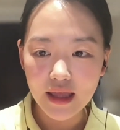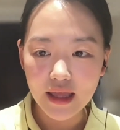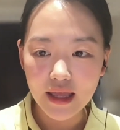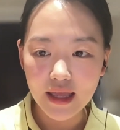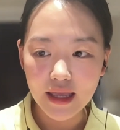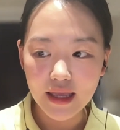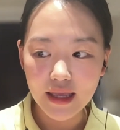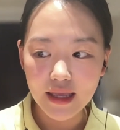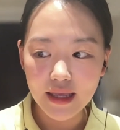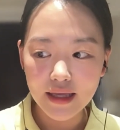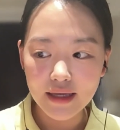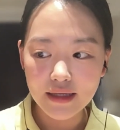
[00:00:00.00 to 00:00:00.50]

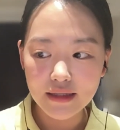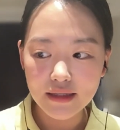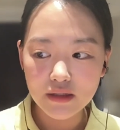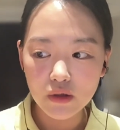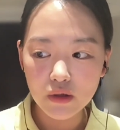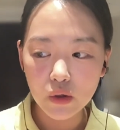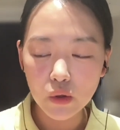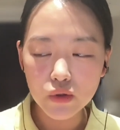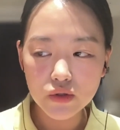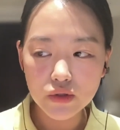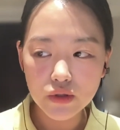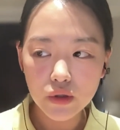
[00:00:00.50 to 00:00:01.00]
And
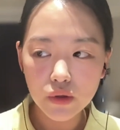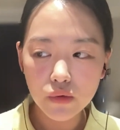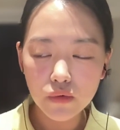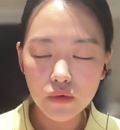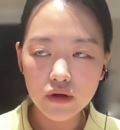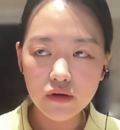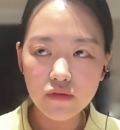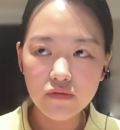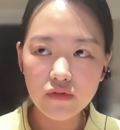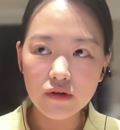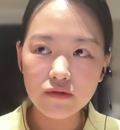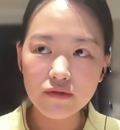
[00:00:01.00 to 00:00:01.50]
also, one
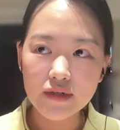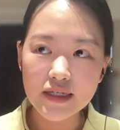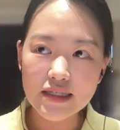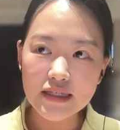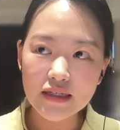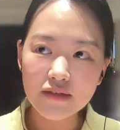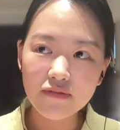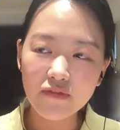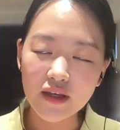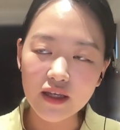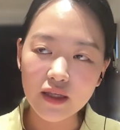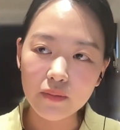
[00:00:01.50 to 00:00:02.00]
of the
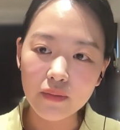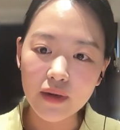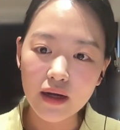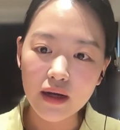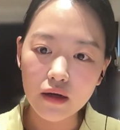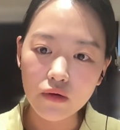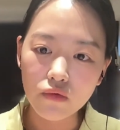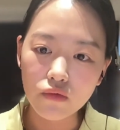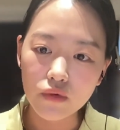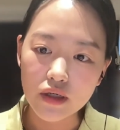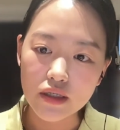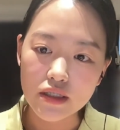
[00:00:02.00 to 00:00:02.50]
recent
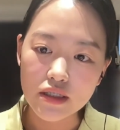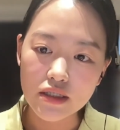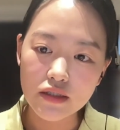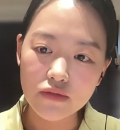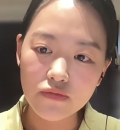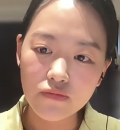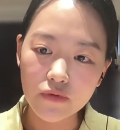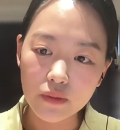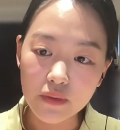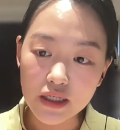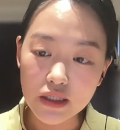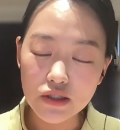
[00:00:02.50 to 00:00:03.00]
feedback was
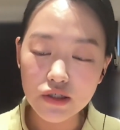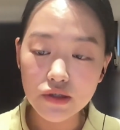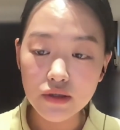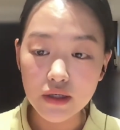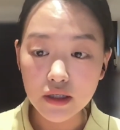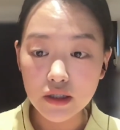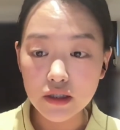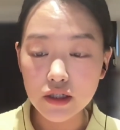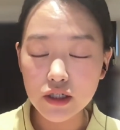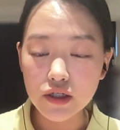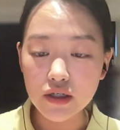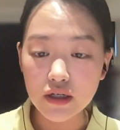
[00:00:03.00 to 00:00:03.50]
for me to
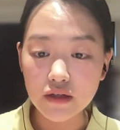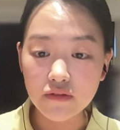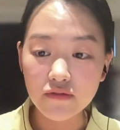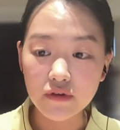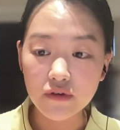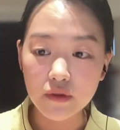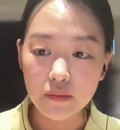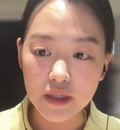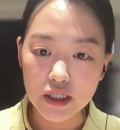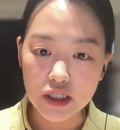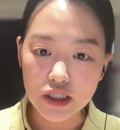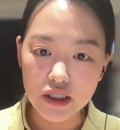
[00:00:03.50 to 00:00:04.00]
include
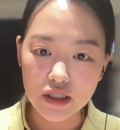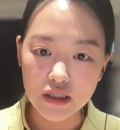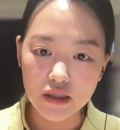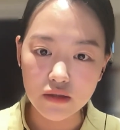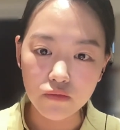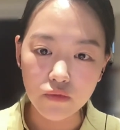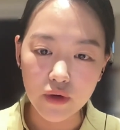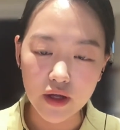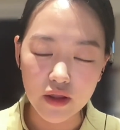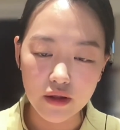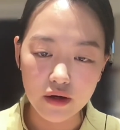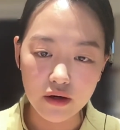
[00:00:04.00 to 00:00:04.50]
information
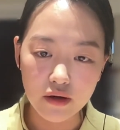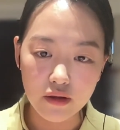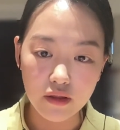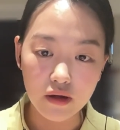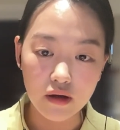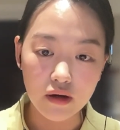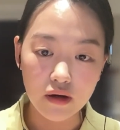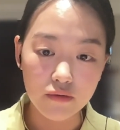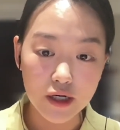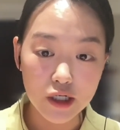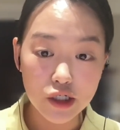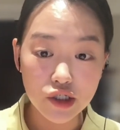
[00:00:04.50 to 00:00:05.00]
whether
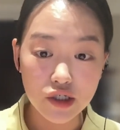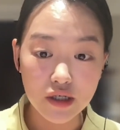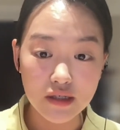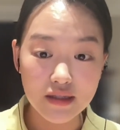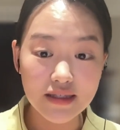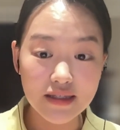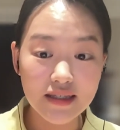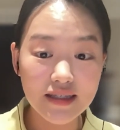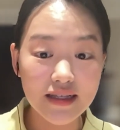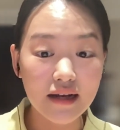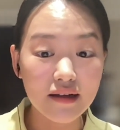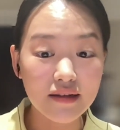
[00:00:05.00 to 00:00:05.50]
the restaurant
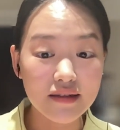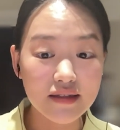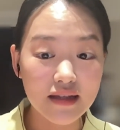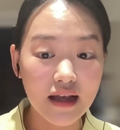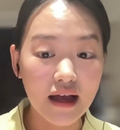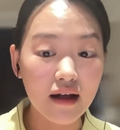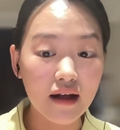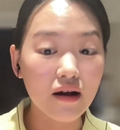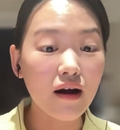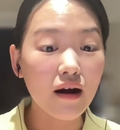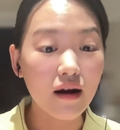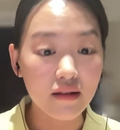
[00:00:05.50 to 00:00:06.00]
sells
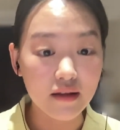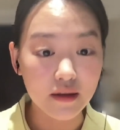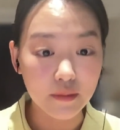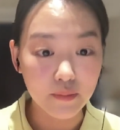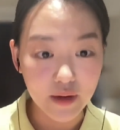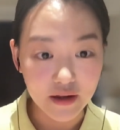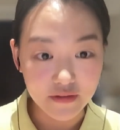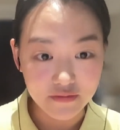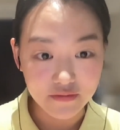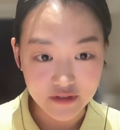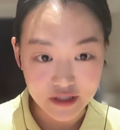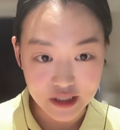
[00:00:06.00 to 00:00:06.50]
alcoholic
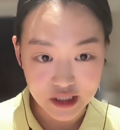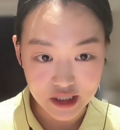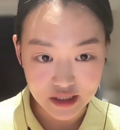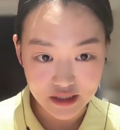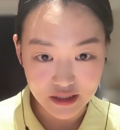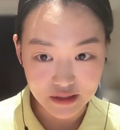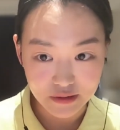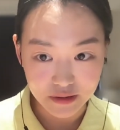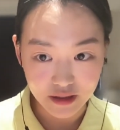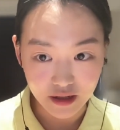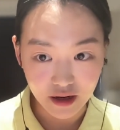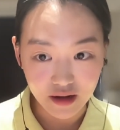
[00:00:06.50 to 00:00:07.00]
beverages
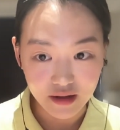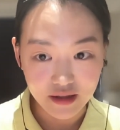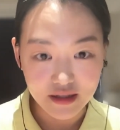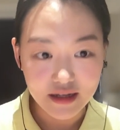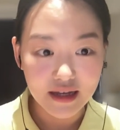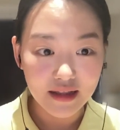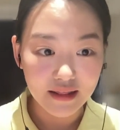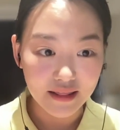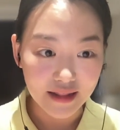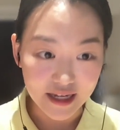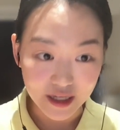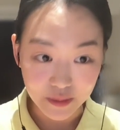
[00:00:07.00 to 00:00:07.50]
or not,
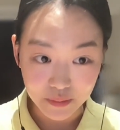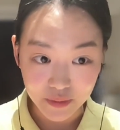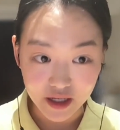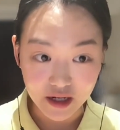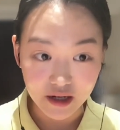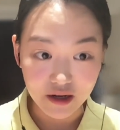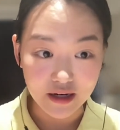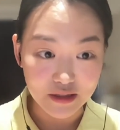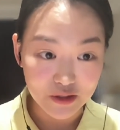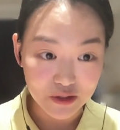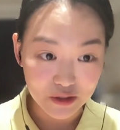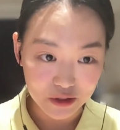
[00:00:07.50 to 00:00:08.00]
like beer
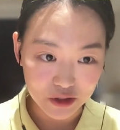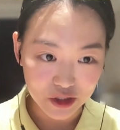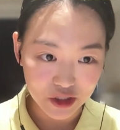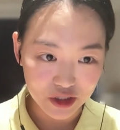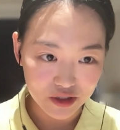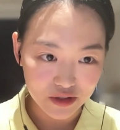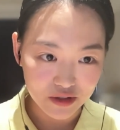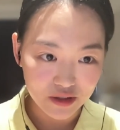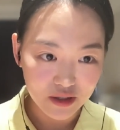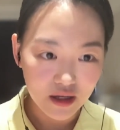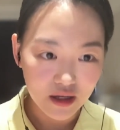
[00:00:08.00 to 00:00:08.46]
and soju.